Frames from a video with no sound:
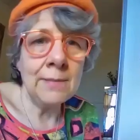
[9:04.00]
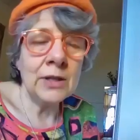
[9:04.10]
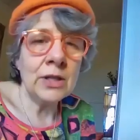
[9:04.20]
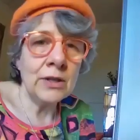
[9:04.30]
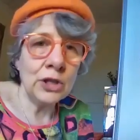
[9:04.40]

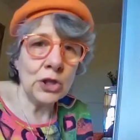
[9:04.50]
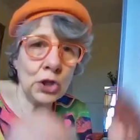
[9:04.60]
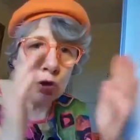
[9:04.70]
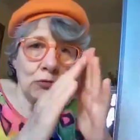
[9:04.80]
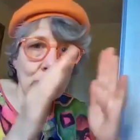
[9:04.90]
that's going to
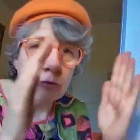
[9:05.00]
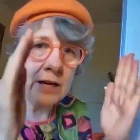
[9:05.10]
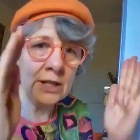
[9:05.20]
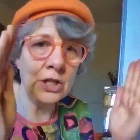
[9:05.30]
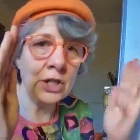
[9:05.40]

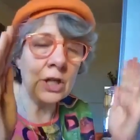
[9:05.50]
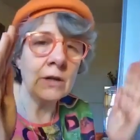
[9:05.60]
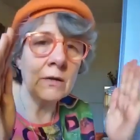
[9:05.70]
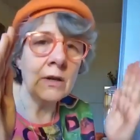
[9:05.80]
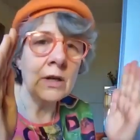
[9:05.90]
stretch
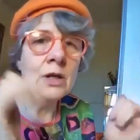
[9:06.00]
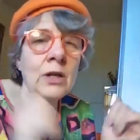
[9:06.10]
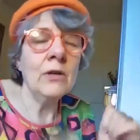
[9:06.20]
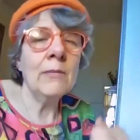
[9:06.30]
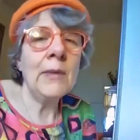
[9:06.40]

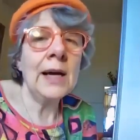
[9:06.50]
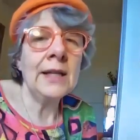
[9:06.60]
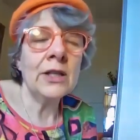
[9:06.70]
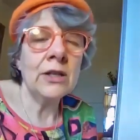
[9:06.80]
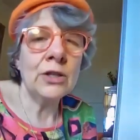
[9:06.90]
your
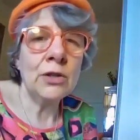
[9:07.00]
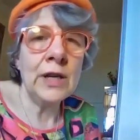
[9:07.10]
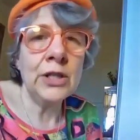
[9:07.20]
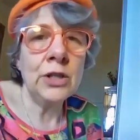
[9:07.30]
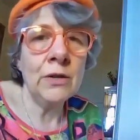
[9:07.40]
mind, going to
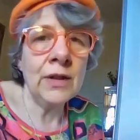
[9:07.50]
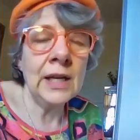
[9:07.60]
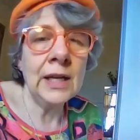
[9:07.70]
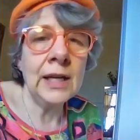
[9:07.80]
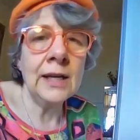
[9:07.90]
stretch your
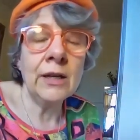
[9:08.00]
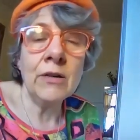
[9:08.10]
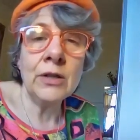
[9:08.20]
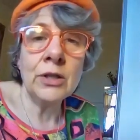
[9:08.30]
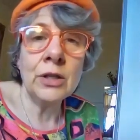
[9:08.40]
thinking, and
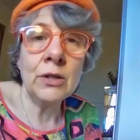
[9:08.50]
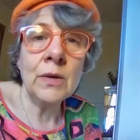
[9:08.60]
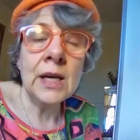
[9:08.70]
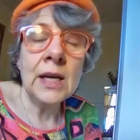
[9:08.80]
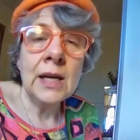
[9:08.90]
going
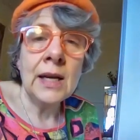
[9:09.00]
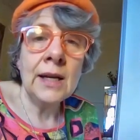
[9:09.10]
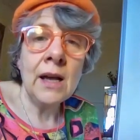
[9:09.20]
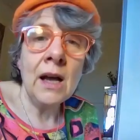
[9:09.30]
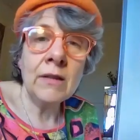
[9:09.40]
to
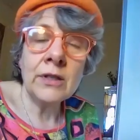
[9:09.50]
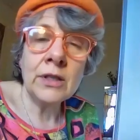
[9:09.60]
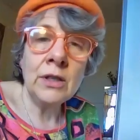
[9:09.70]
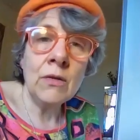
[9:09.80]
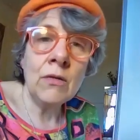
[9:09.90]
enhance
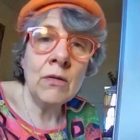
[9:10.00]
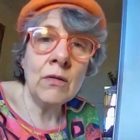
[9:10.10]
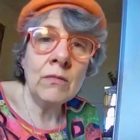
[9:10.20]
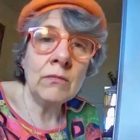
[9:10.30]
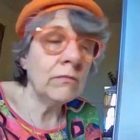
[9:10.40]

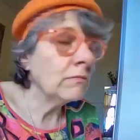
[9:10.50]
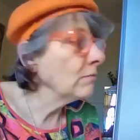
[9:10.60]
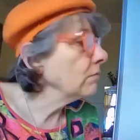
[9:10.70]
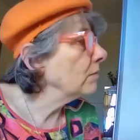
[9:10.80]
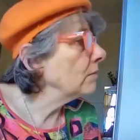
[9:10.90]
your
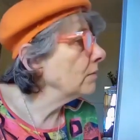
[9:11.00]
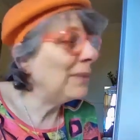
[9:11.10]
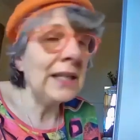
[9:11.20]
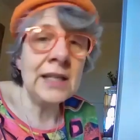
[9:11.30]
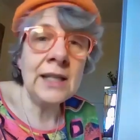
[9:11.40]

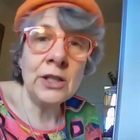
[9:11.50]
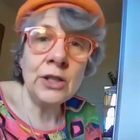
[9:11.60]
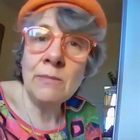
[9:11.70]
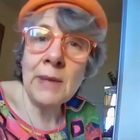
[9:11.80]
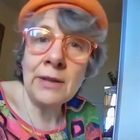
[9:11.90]
ability to
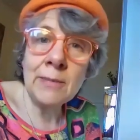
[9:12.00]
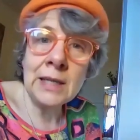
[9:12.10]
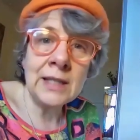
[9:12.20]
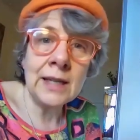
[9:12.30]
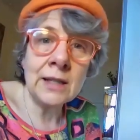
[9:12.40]
do
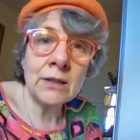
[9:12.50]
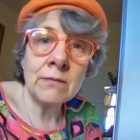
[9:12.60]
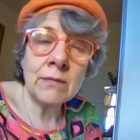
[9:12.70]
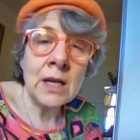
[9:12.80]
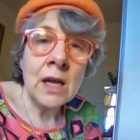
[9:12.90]
mathematics.
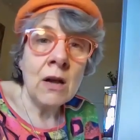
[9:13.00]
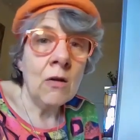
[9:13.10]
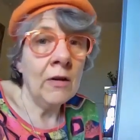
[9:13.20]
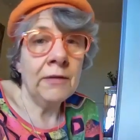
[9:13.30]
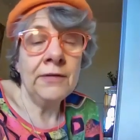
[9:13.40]

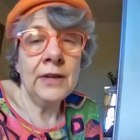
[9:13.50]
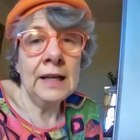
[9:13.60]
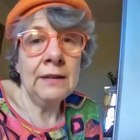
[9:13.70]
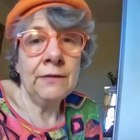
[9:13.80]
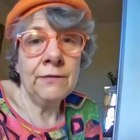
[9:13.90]
Or if,
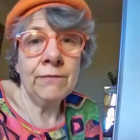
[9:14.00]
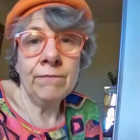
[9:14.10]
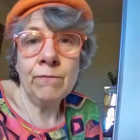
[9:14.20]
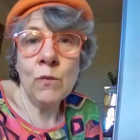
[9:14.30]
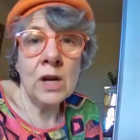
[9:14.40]
if
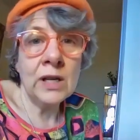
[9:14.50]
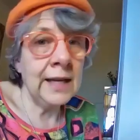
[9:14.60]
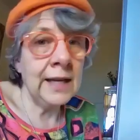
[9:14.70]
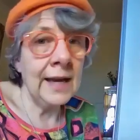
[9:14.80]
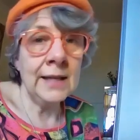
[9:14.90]
worst
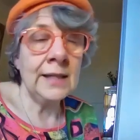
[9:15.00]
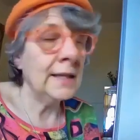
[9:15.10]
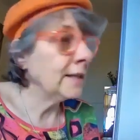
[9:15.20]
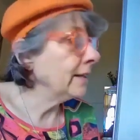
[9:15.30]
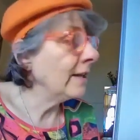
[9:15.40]
case,
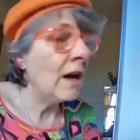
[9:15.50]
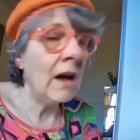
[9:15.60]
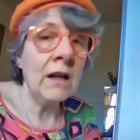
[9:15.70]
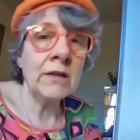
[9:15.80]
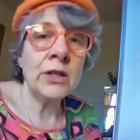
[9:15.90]
it'll
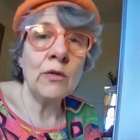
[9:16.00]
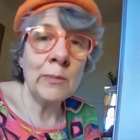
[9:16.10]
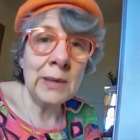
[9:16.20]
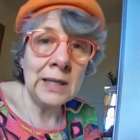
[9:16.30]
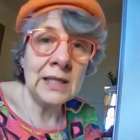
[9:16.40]
enhance your
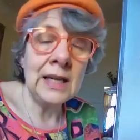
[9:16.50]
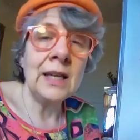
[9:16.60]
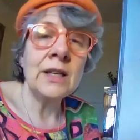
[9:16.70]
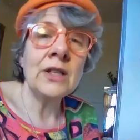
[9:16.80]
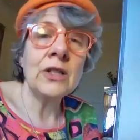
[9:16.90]

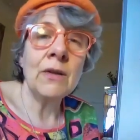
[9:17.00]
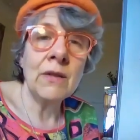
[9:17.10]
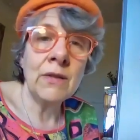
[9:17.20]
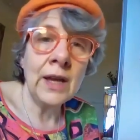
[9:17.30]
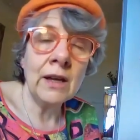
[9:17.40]
ability to
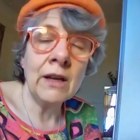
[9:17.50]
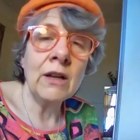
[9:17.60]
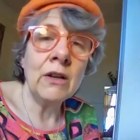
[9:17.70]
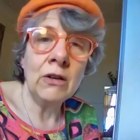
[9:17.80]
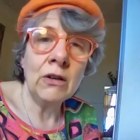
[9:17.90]
think
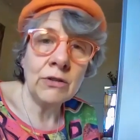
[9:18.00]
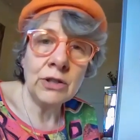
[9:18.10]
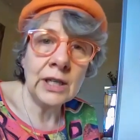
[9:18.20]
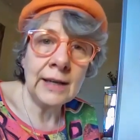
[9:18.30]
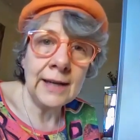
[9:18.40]

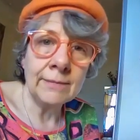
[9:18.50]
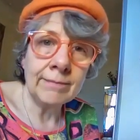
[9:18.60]
logically.